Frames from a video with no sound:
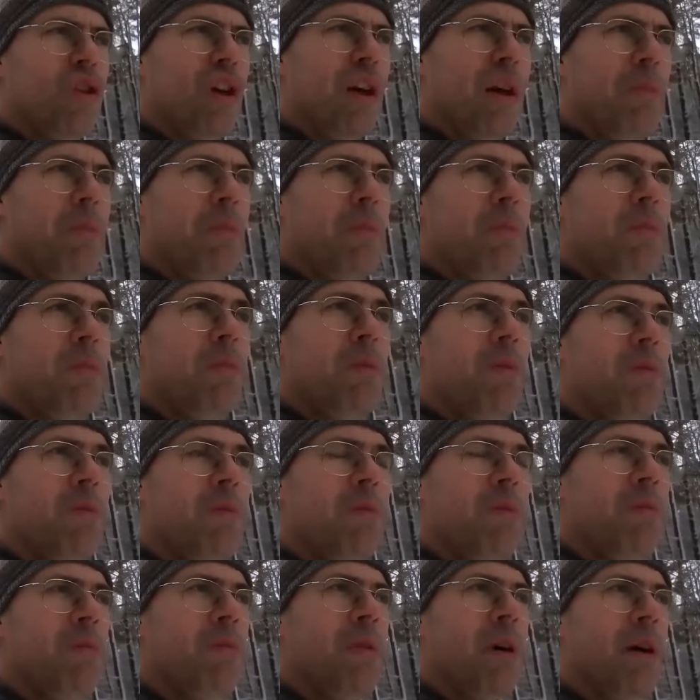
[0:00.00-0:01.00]
gem
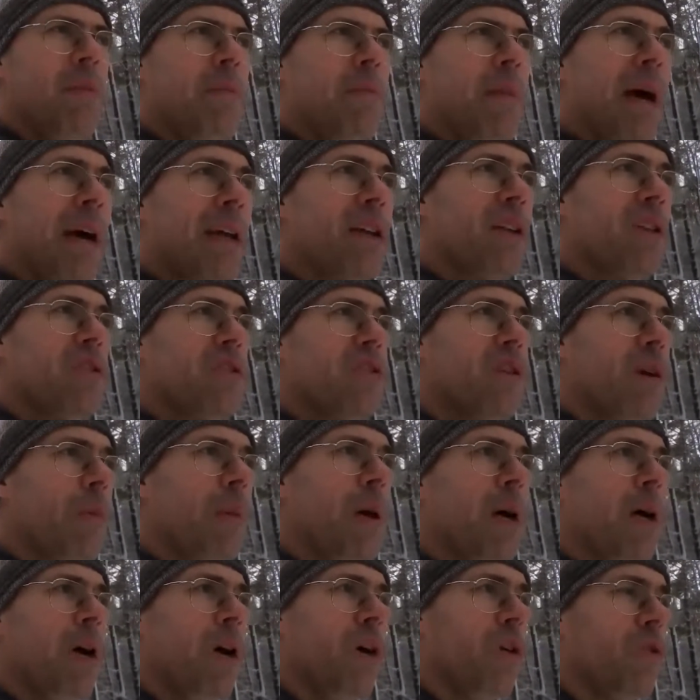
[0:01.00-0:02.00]
I managed
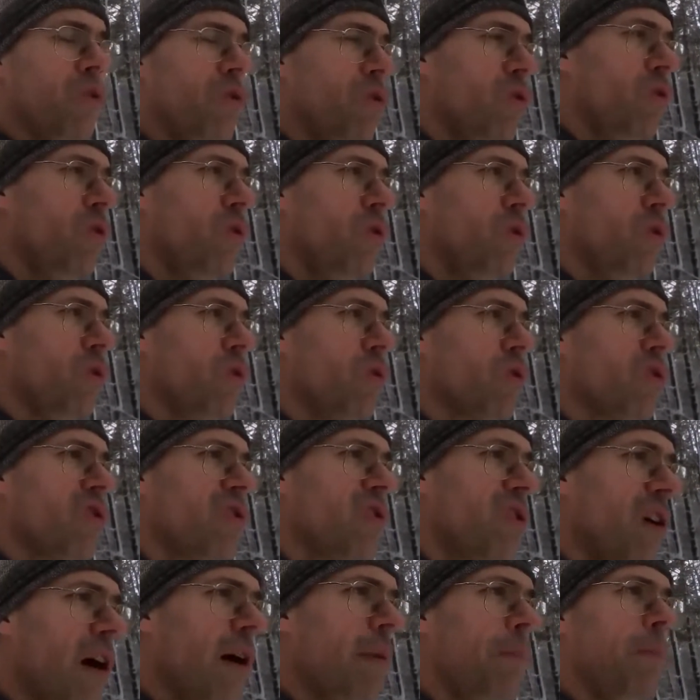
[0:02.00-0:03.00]
somehow to
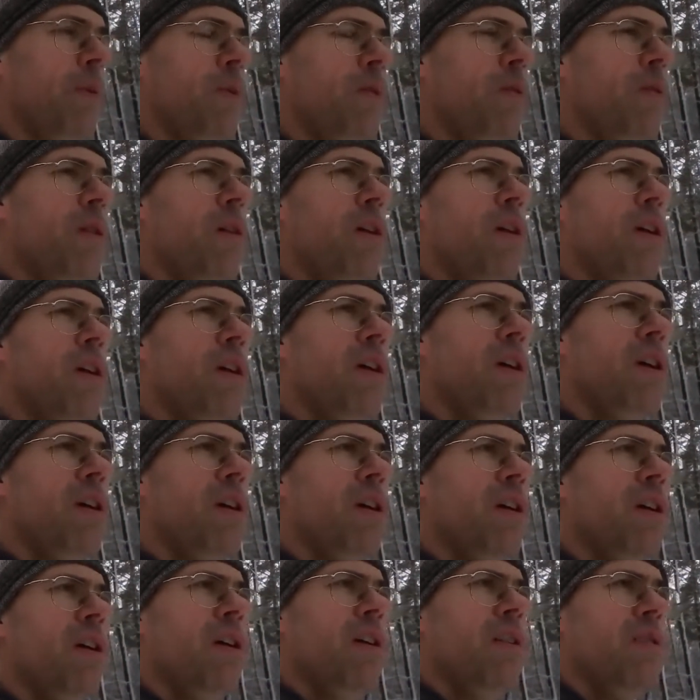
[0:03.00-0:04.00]
stop
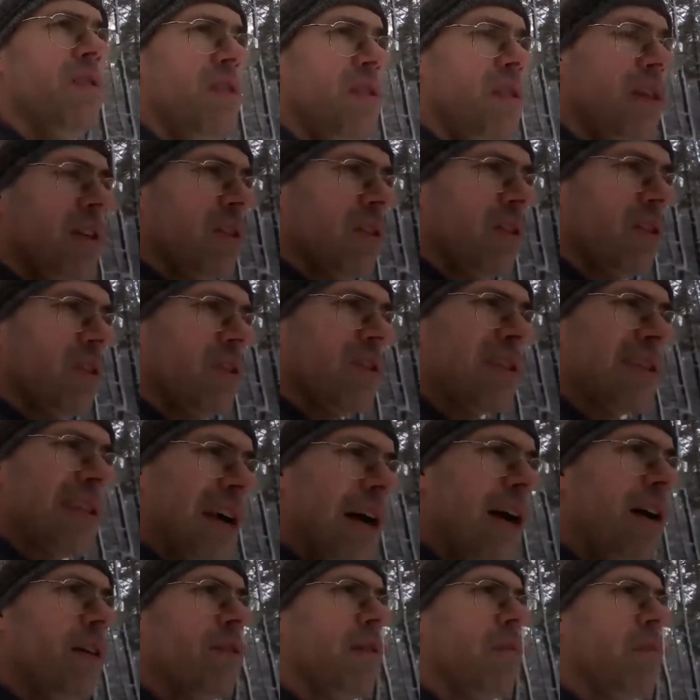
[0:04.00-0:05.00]
this
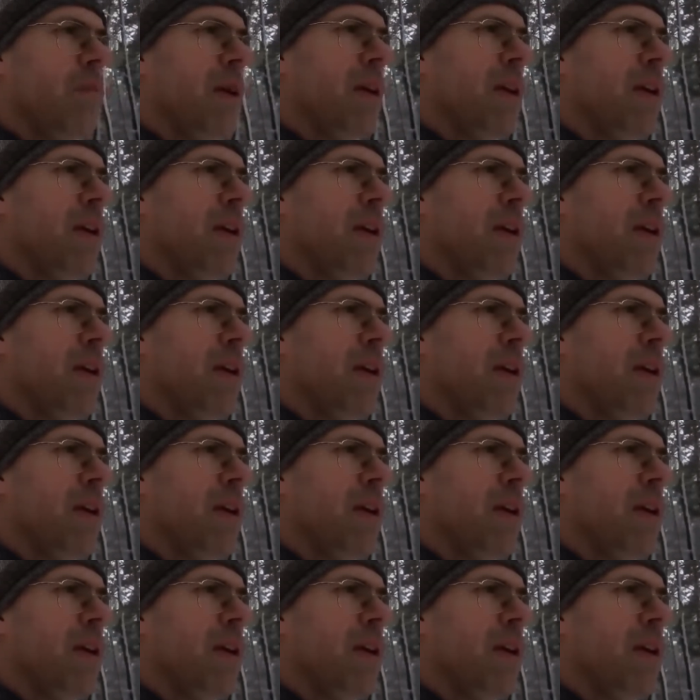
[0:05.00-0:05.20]
sound in